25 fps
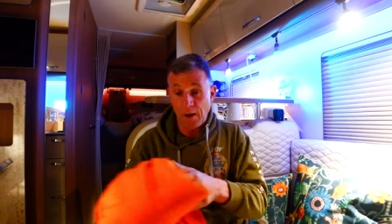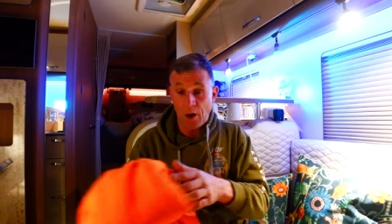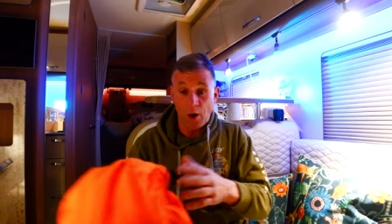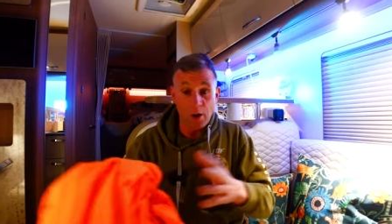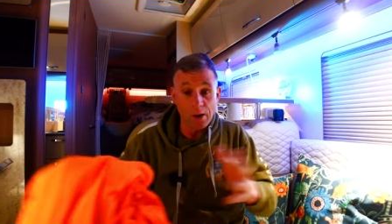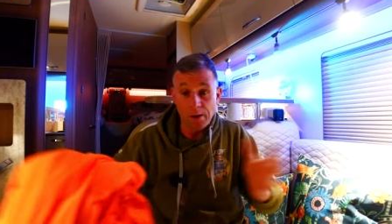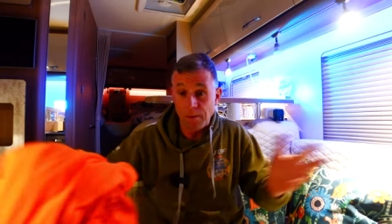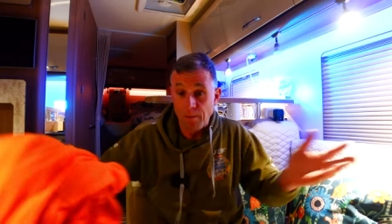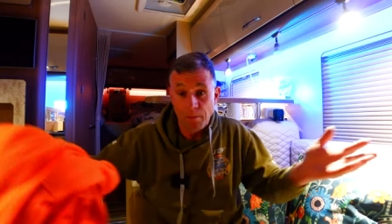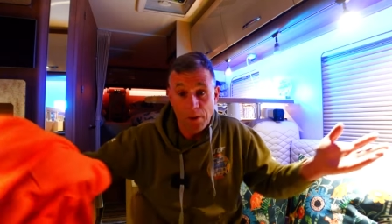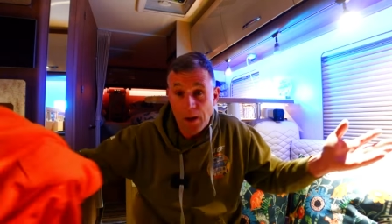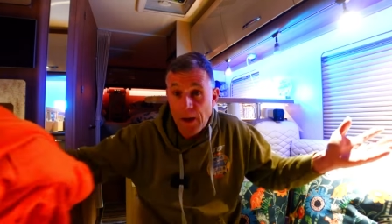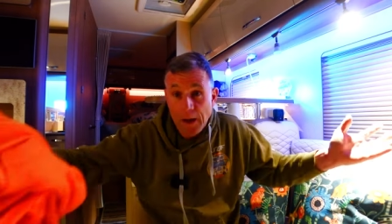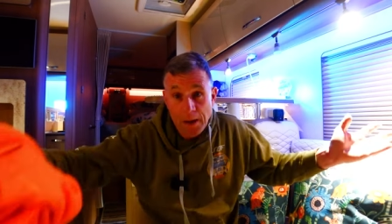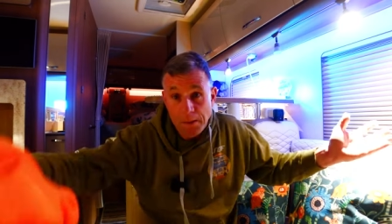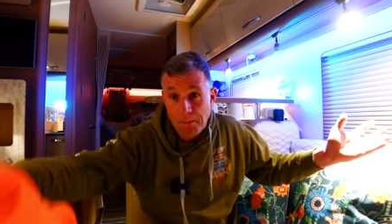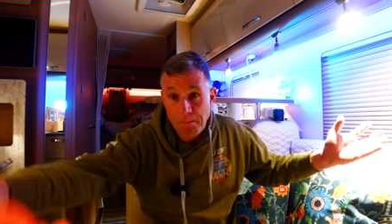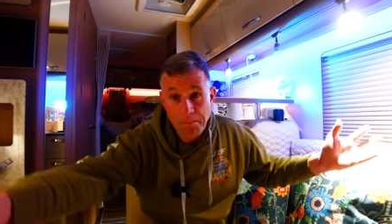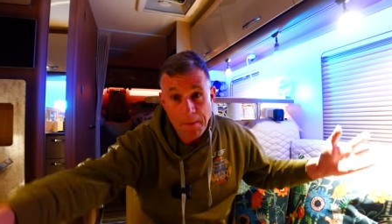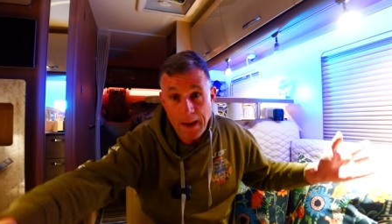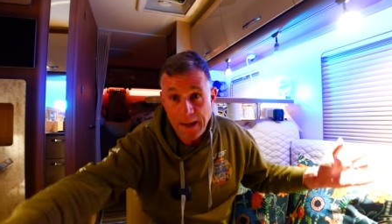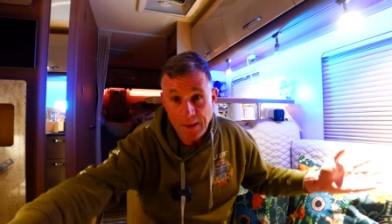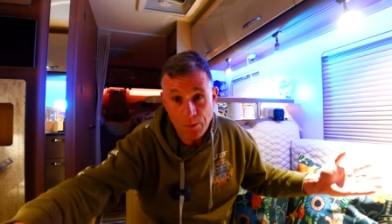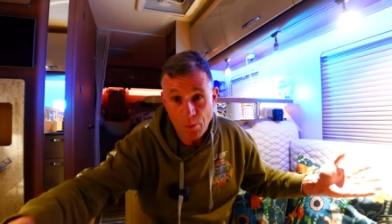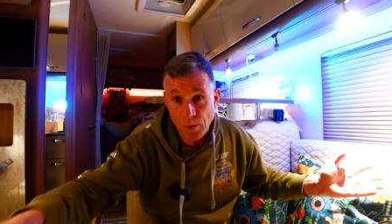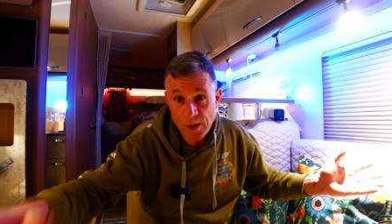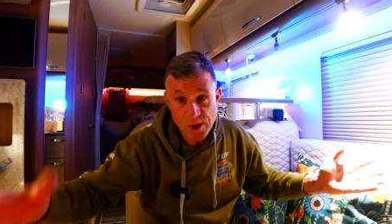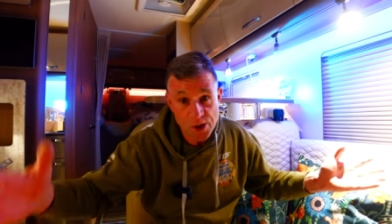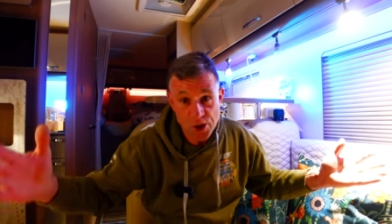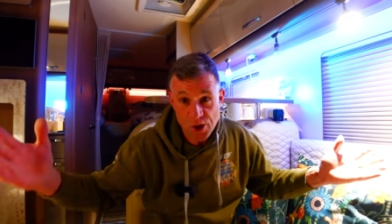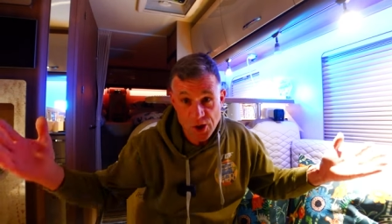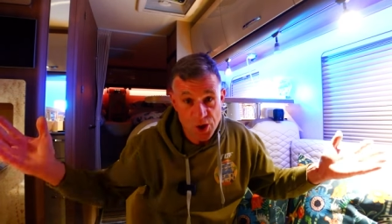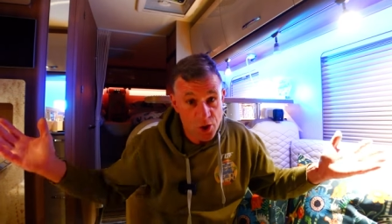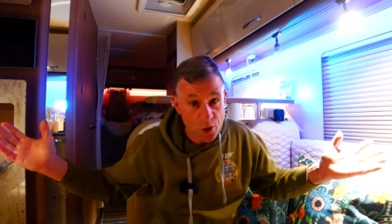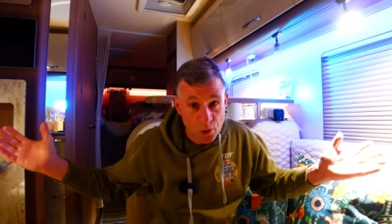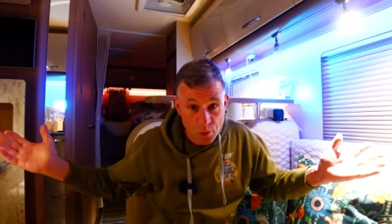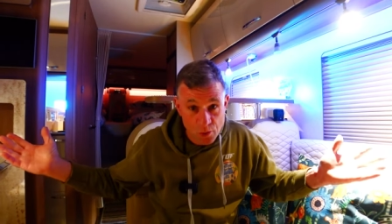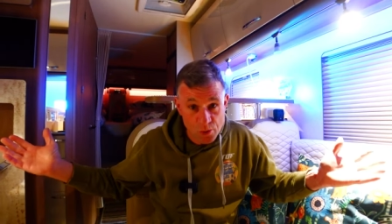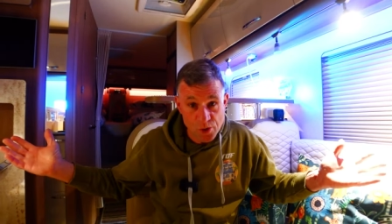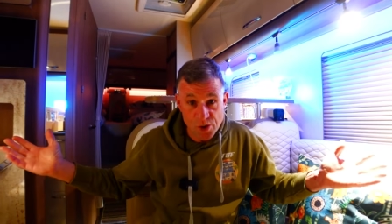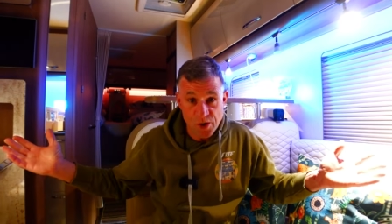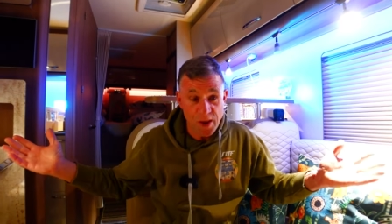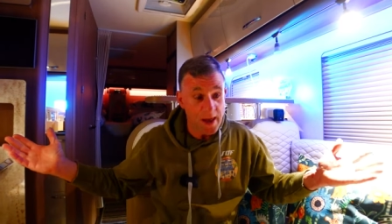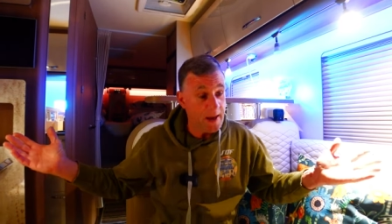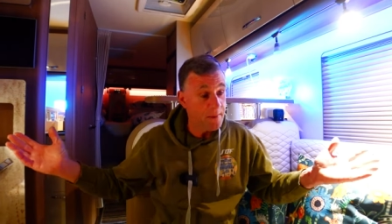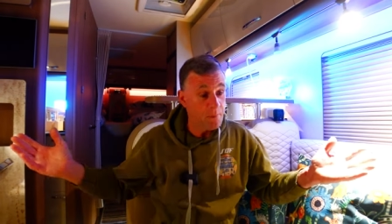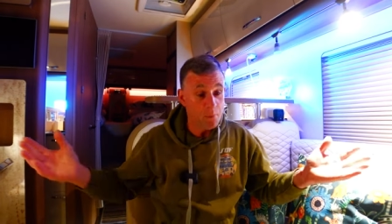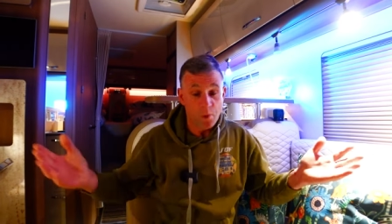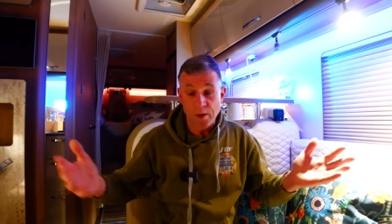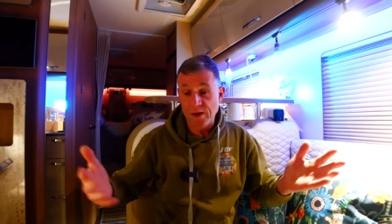Uh, mate, we just use
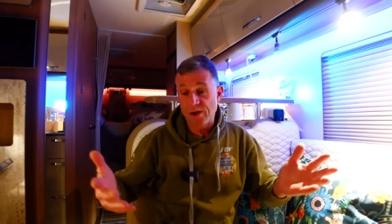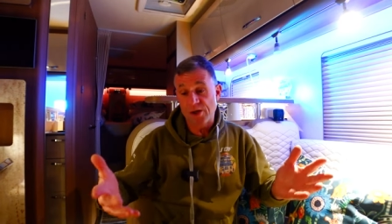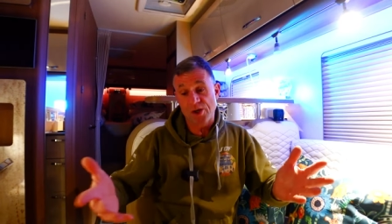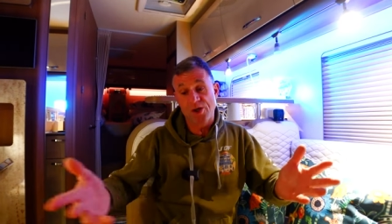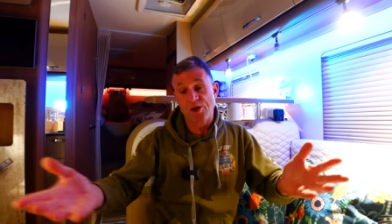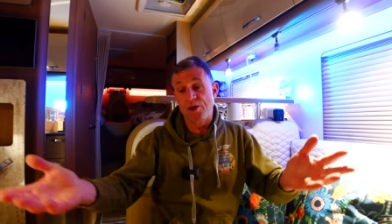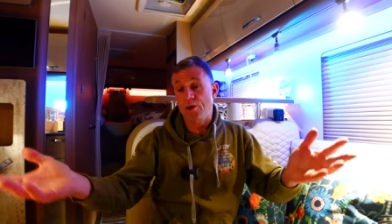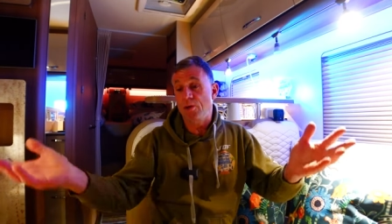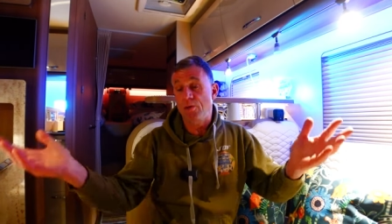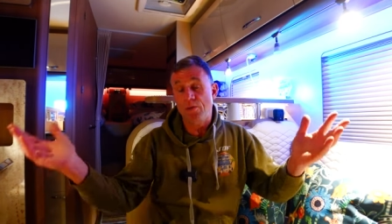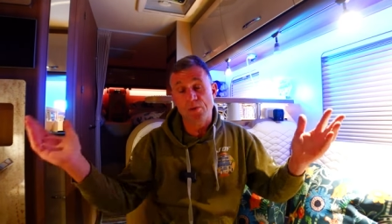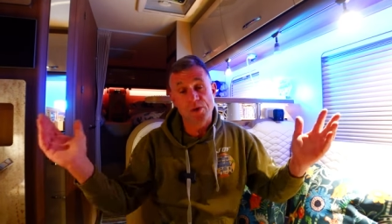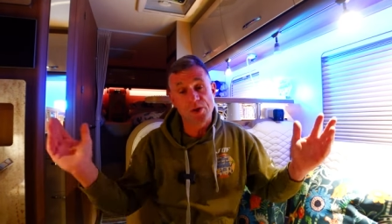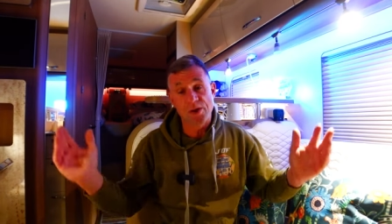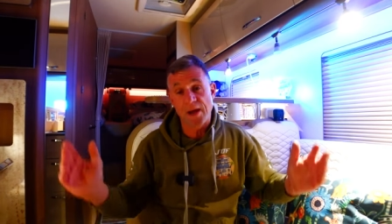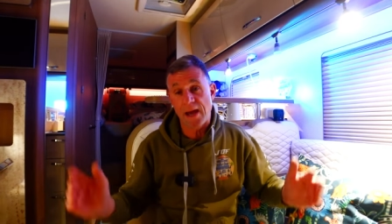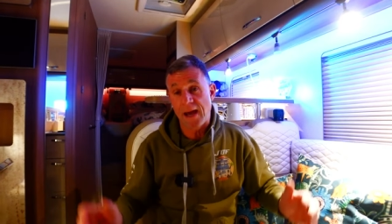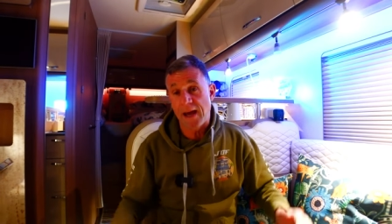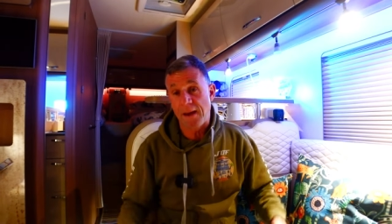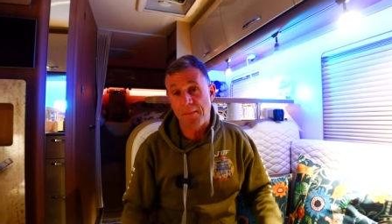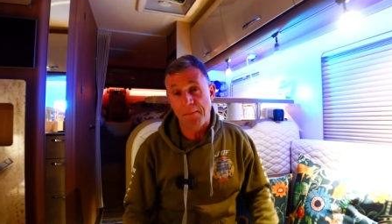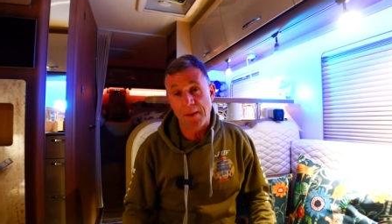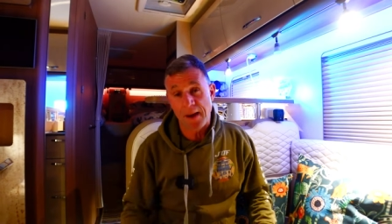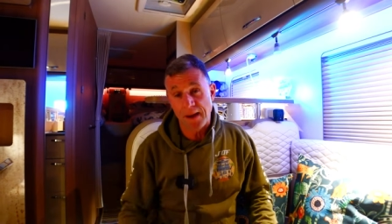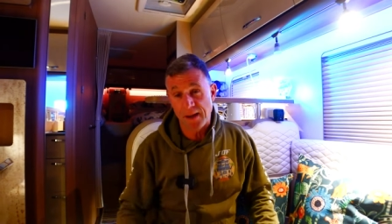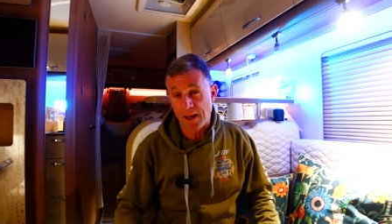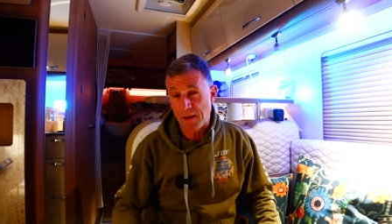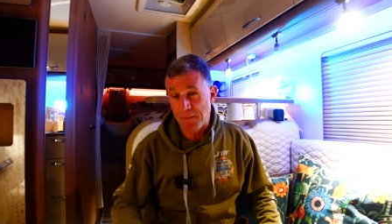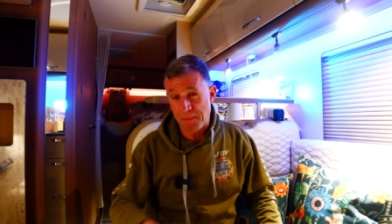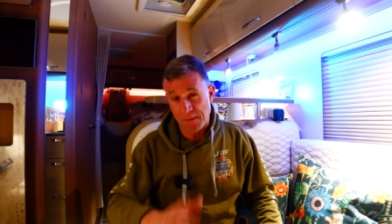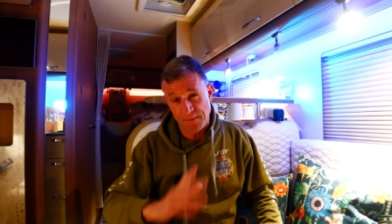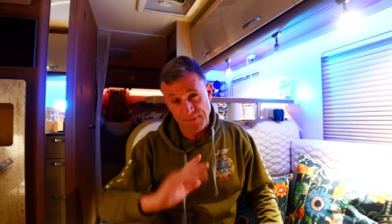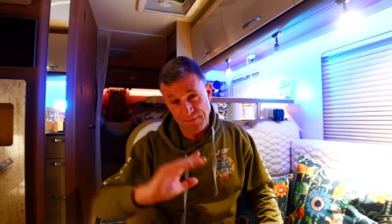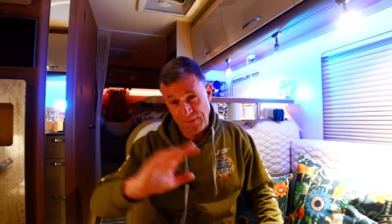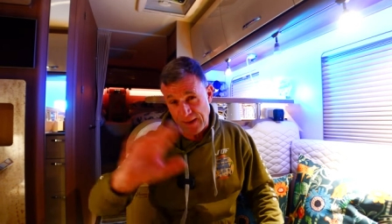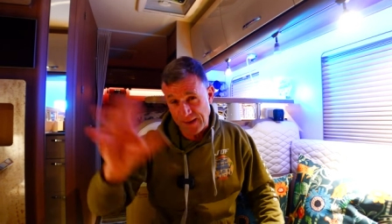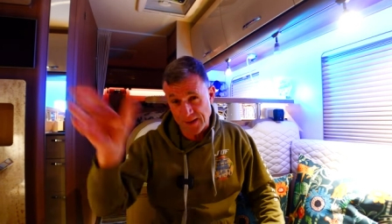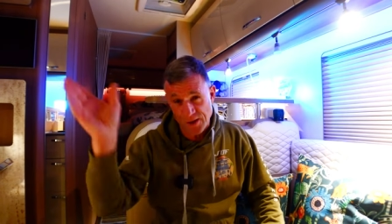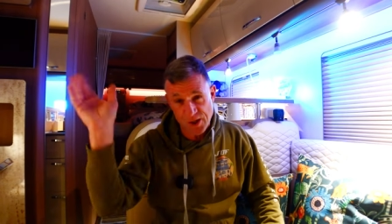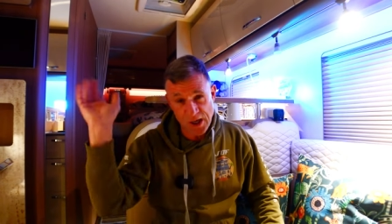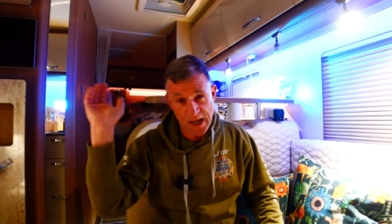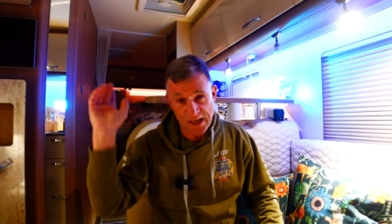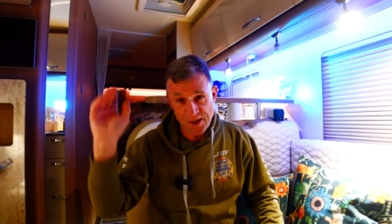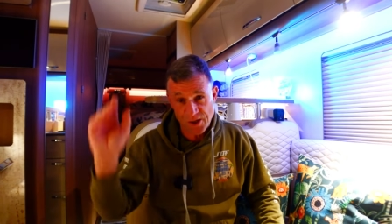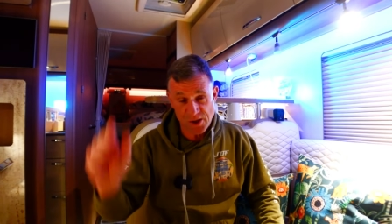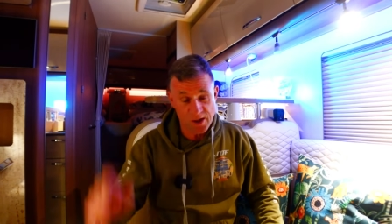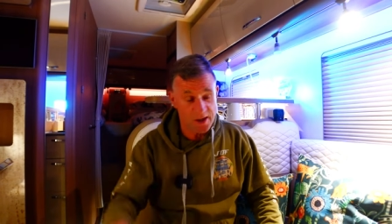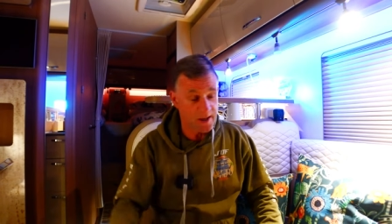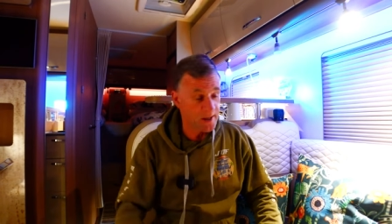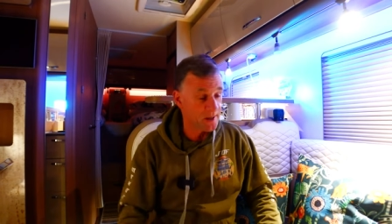them. We just use them and they've been
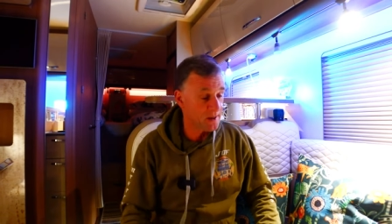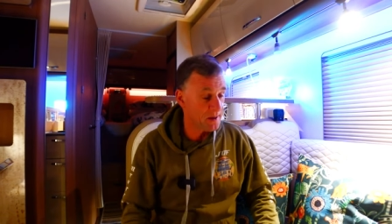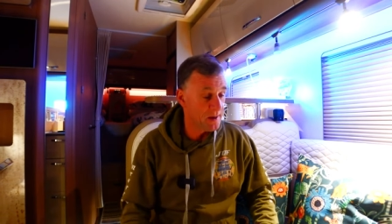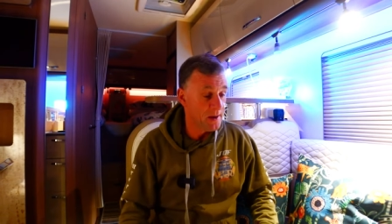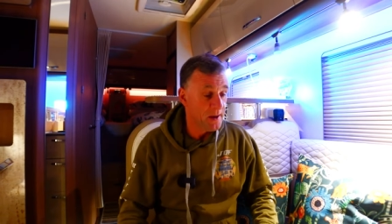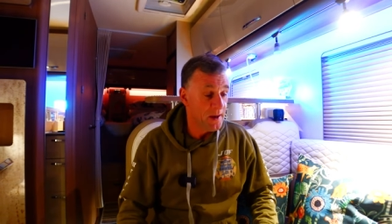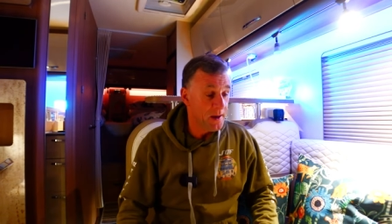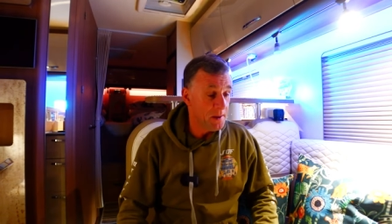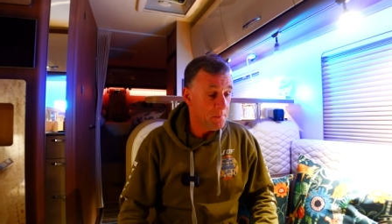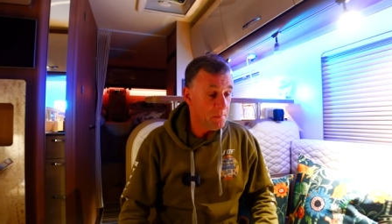fantastic.